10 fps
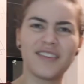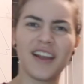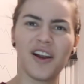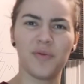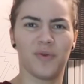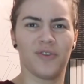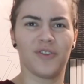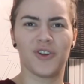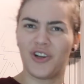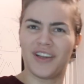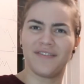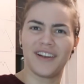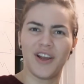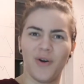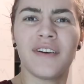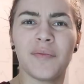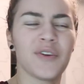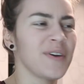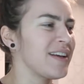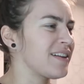a terrible cooking video. I'm
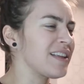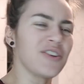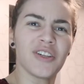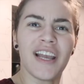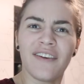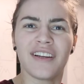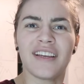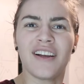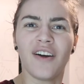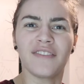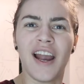doing literally everything off